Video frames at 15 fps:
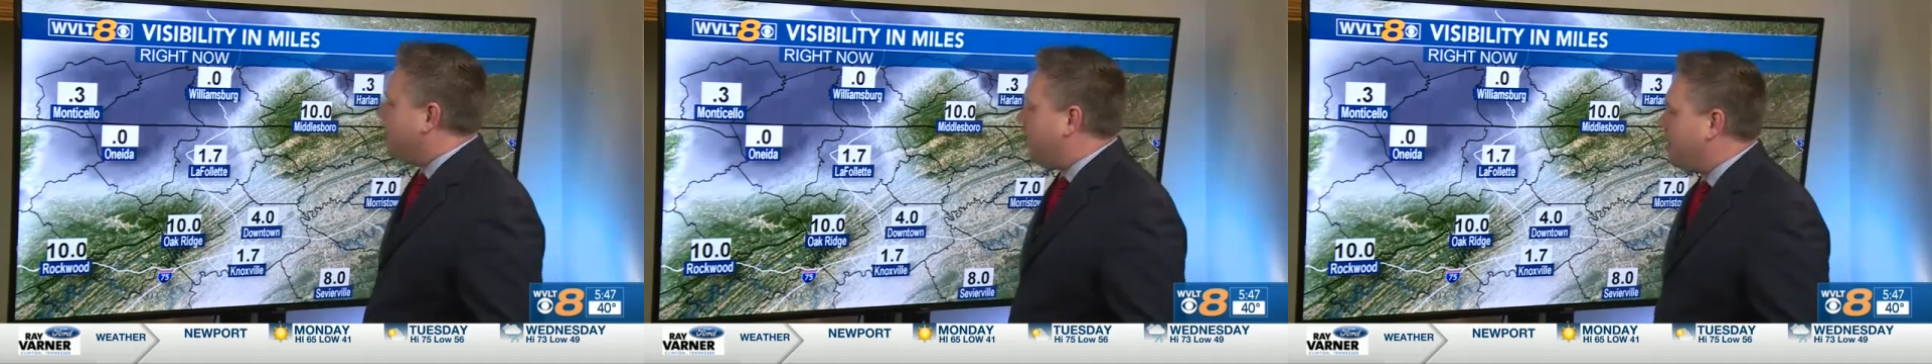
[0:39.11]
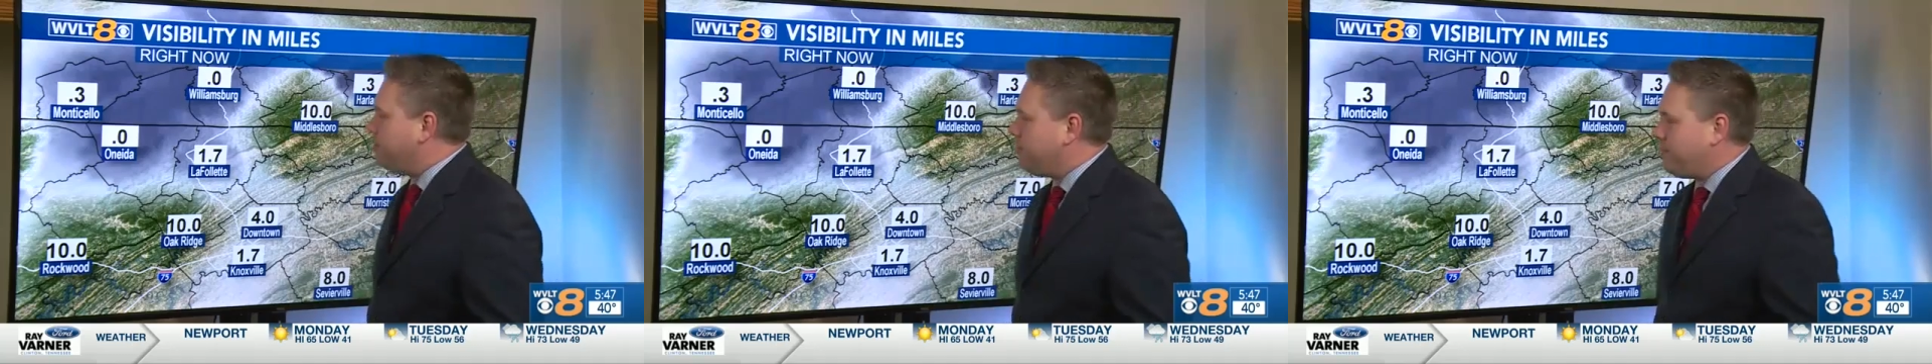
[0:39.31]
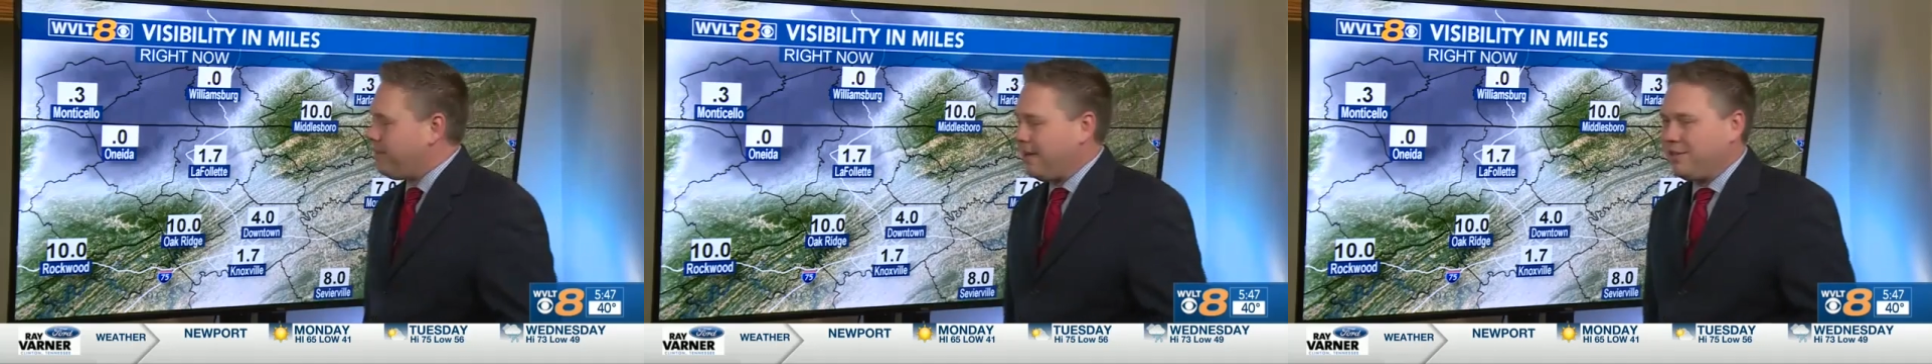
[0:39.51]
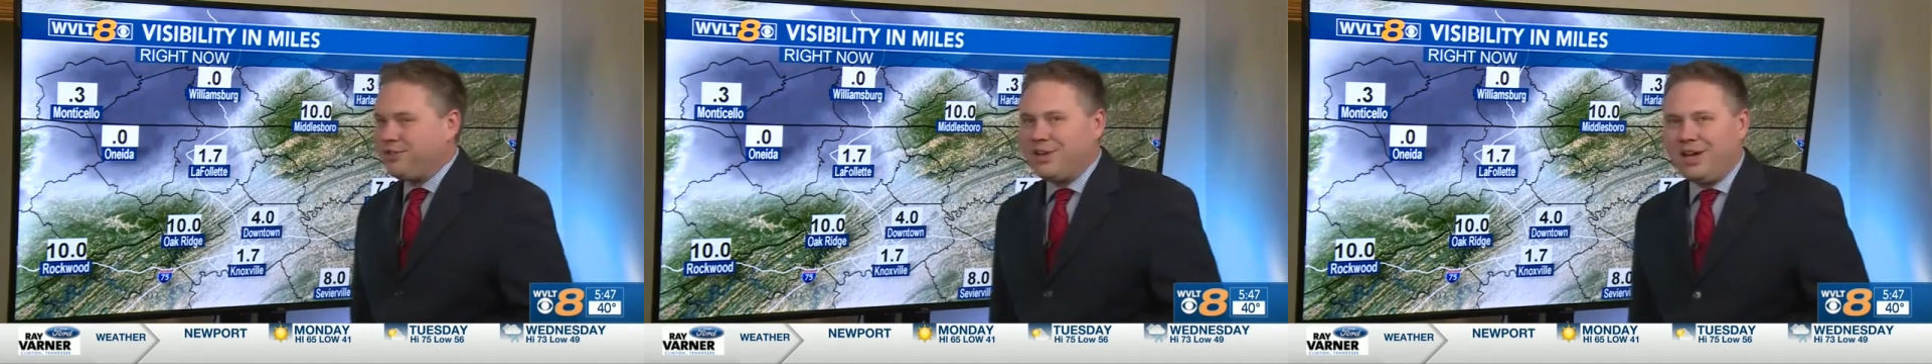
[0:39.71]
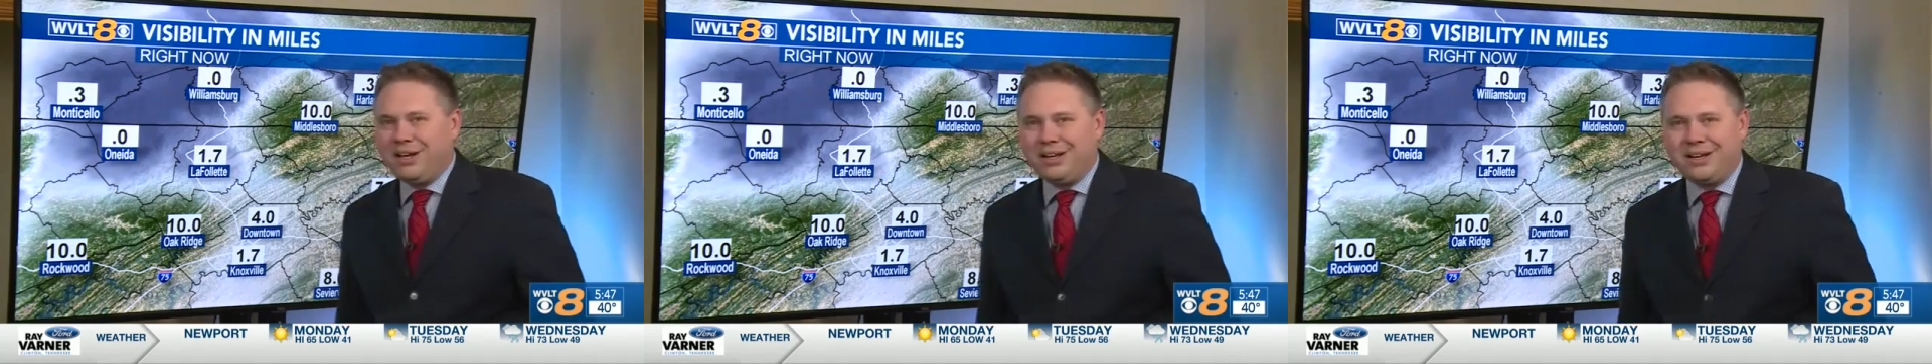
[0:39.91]
up to
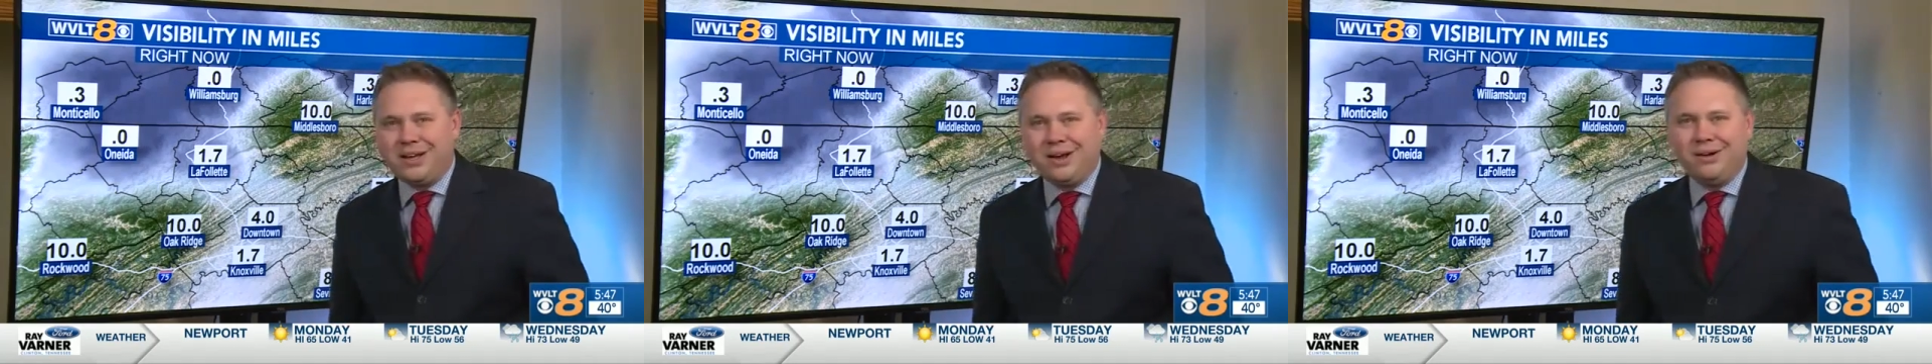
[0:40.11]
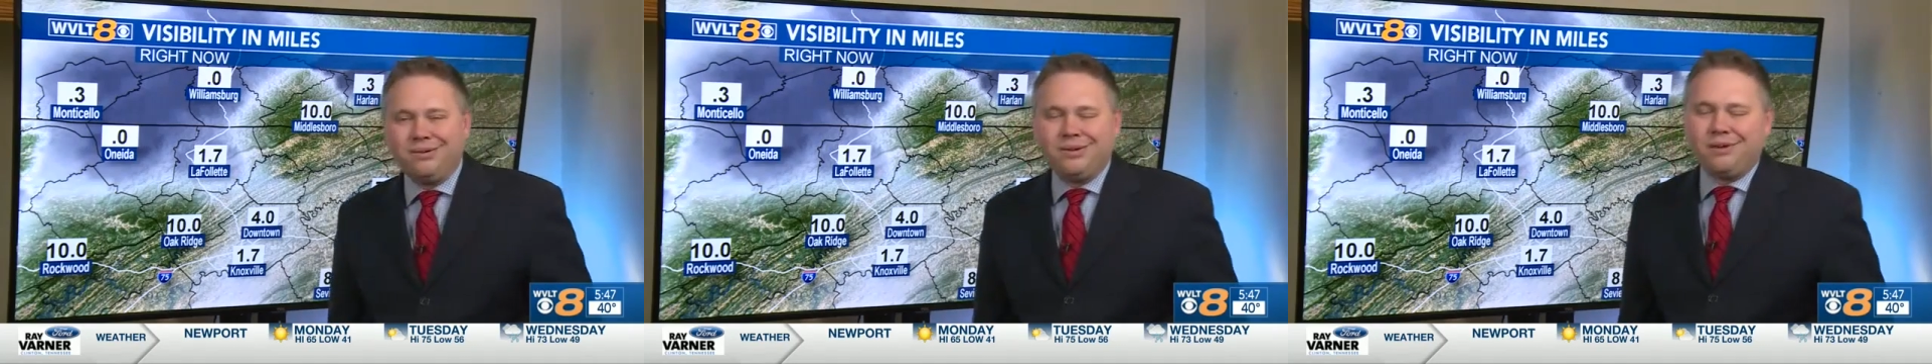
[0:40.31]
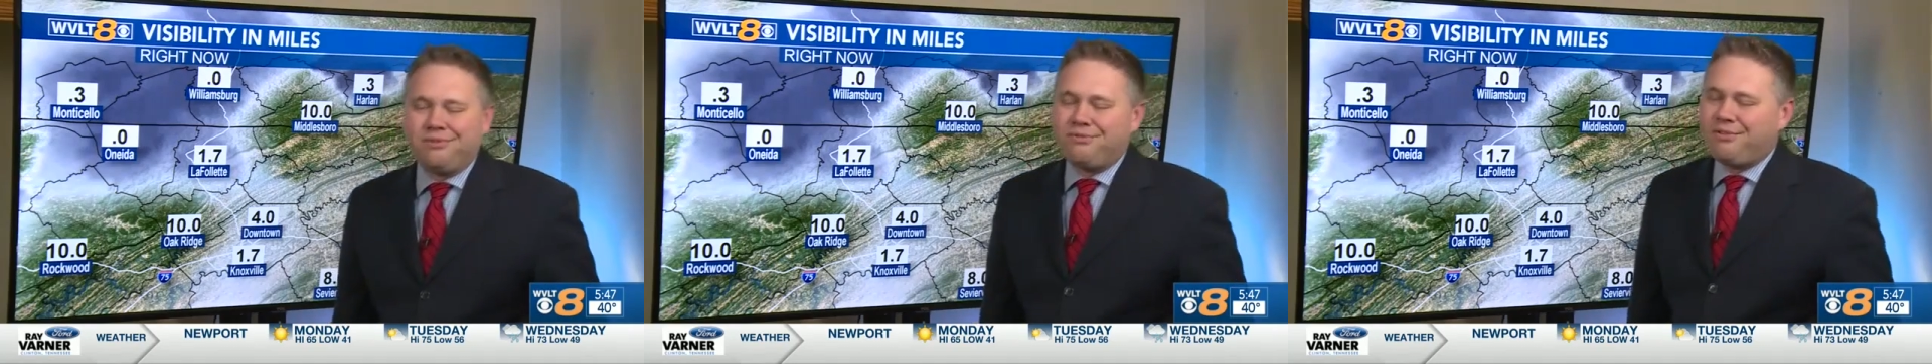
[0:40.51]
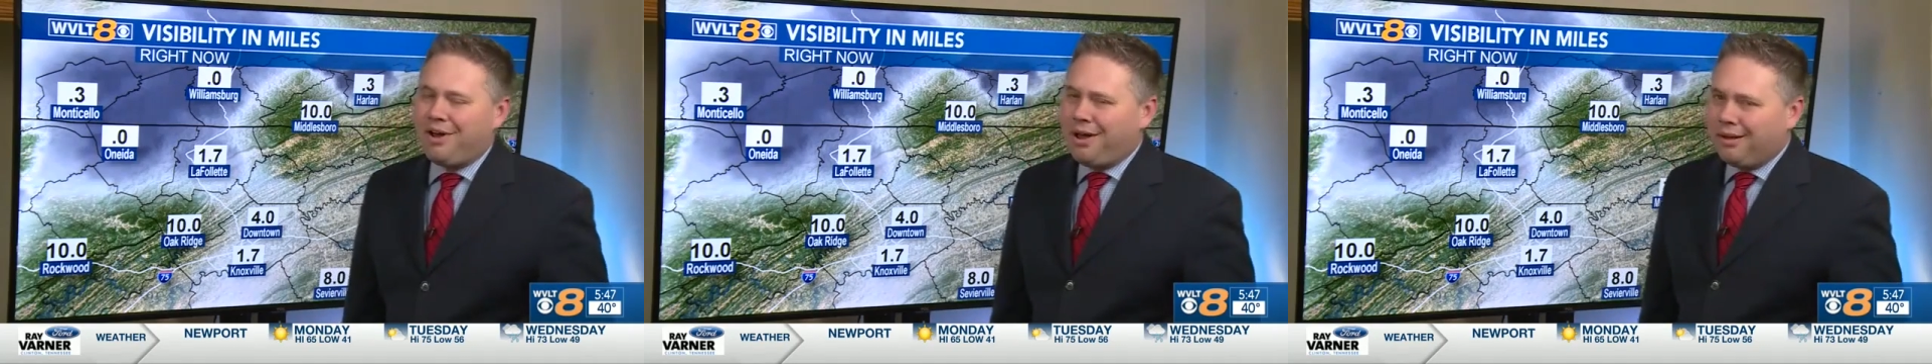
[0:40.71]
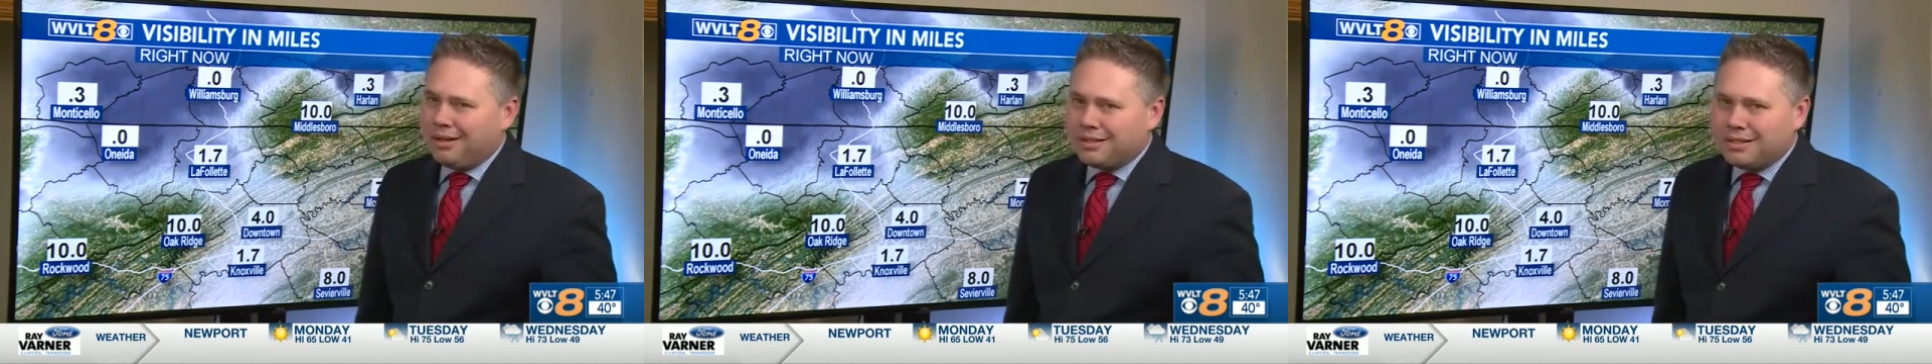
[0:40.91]
Jellicoe. La
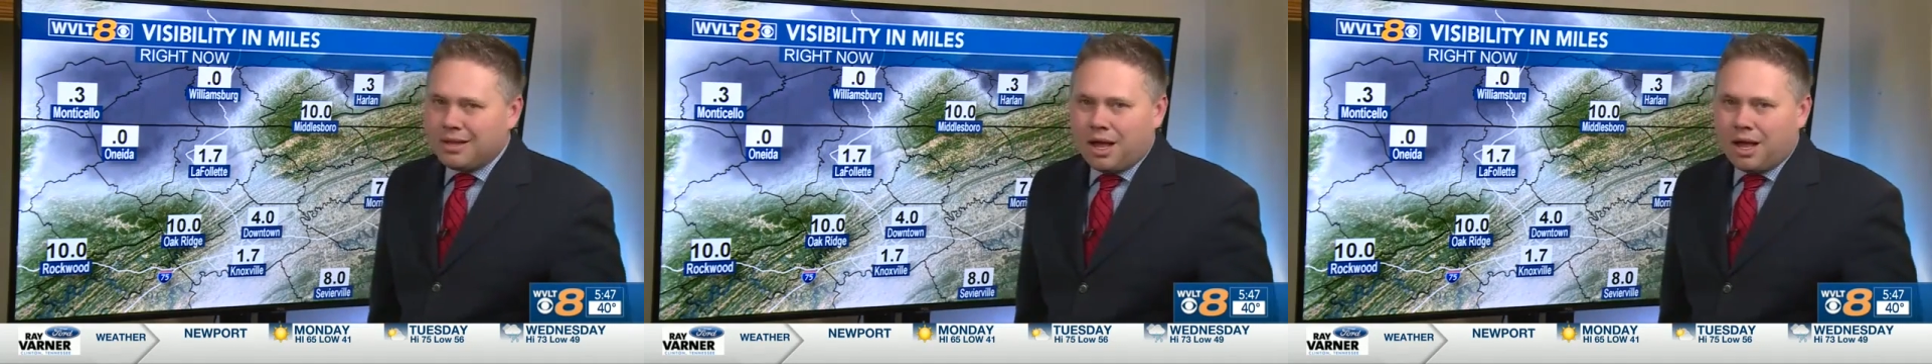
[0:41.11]
Follette's